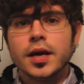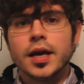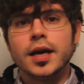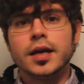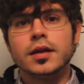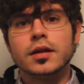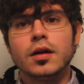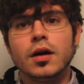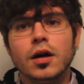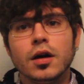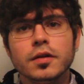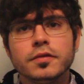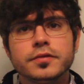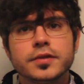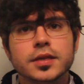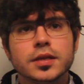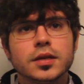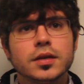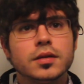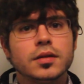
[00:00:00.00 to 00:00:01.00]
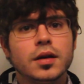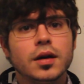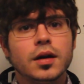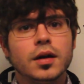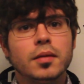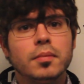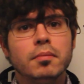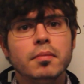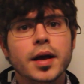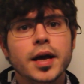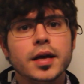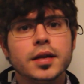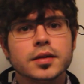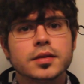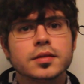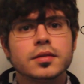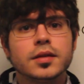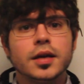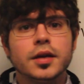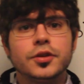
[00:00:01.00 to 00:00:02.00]
And it often
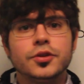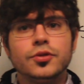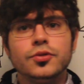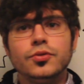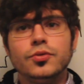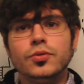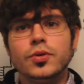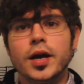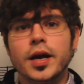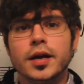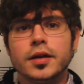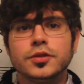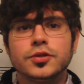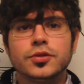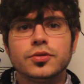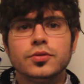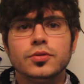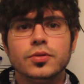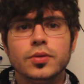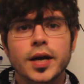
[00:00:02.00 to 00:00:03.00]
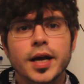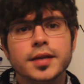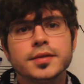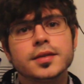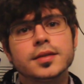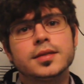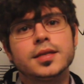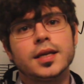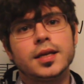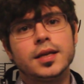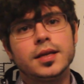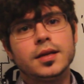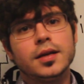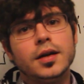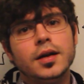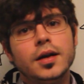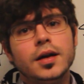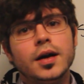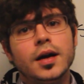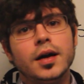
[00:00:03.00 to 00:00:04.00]
meant that you had to hesitate
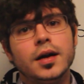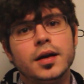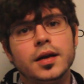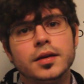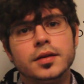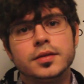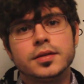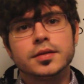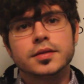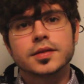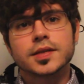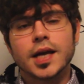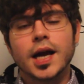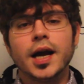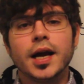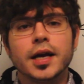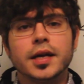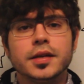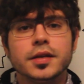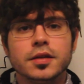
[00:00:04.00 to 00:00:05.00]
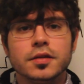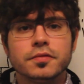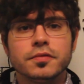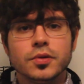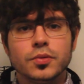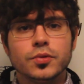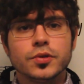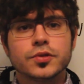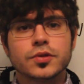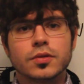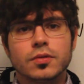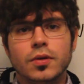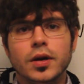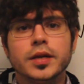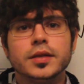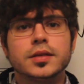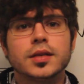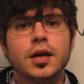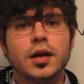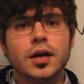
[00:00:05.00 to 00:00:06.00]
and decide if it was the
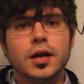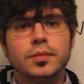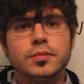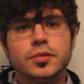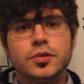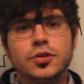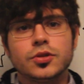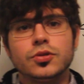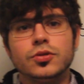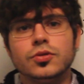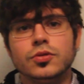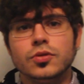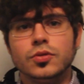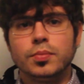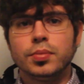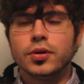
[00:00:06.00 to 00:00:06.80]
right time to